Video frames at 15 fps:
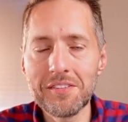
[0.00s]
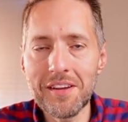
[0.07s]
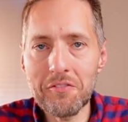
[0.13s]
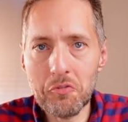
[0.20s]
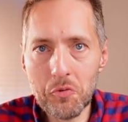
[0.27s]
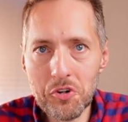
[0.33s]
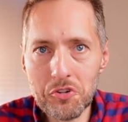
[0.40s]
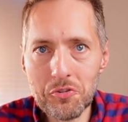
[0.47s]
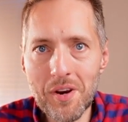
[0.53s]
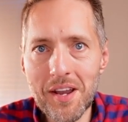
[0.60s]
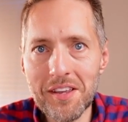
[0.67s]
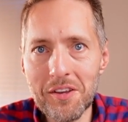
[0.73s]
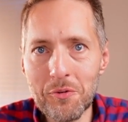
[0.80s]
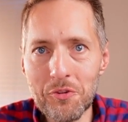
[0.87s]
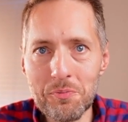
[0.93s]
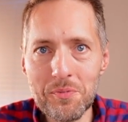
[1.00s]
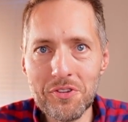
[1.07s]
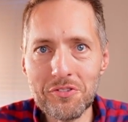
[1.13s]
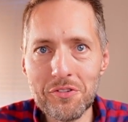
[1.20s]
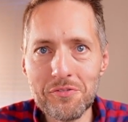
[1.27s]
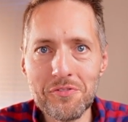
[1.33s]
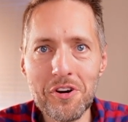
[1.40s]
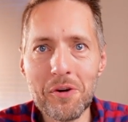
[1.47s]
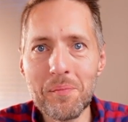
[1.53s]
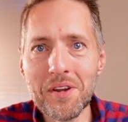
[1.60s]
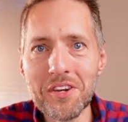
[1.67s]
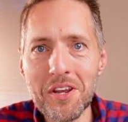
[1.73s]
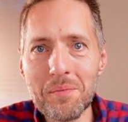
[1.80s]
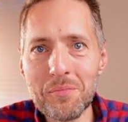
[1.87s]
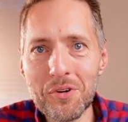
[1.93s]
everyone tracking with me so far? My
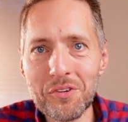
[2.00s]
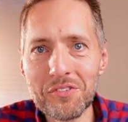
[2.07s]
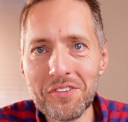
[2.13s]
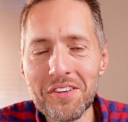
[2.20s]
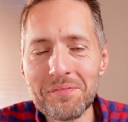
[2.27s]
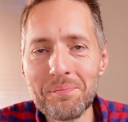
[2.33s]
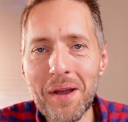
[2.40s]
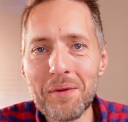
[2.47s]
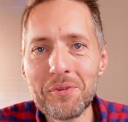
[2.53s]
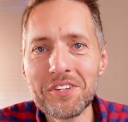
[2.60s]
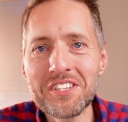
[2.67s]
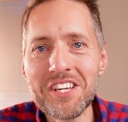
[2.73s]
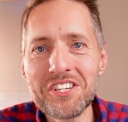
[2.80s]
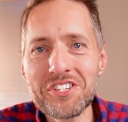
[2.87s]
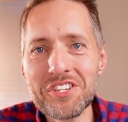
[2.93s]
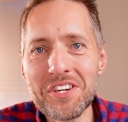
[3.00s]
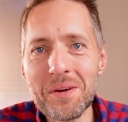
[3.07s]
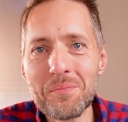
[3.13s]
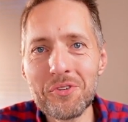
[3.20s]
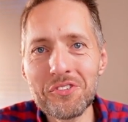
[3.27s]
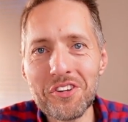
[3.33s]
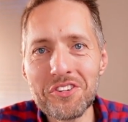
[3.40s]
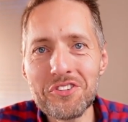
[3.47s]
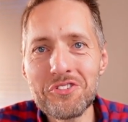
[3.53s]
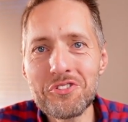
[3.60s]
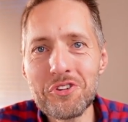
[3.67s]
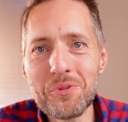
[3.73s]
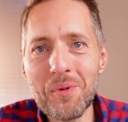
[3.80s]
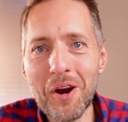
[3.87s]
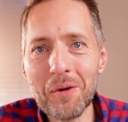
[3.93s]
numbers, my retention numbers on
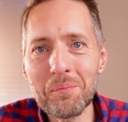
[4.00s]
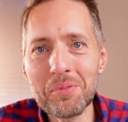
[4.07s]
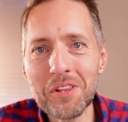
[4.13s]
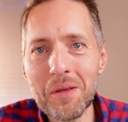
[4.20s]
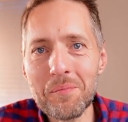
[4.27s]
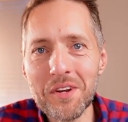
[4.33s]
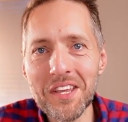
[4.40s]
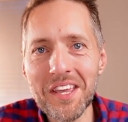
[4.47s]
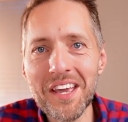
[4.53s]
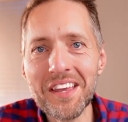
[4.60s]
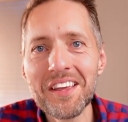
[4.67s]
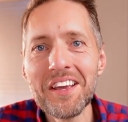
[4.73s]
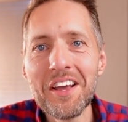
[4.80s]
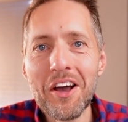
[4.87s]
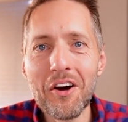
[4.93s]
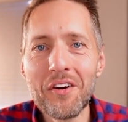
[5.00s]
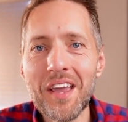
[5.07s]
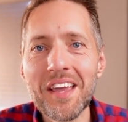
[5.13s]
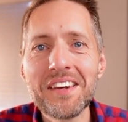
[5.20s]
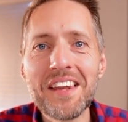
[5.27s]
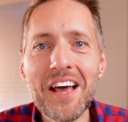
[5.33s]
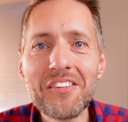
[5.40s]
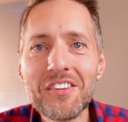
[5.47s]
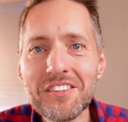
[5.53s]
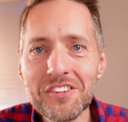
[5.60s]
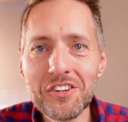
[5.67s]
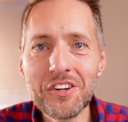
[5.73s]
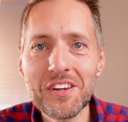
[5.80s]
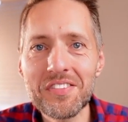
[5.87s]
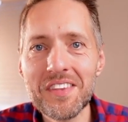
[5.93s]
YouTube aren't plummeting yet. Okay, now let's
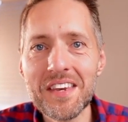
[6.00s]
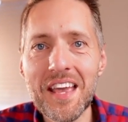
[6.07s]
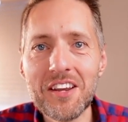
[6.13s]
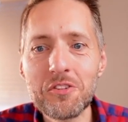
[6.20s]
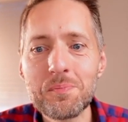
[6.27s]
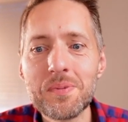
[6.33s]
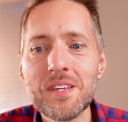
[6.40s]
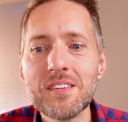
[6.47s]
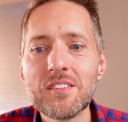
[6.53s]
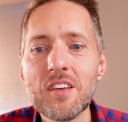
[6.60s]
look at the next piece.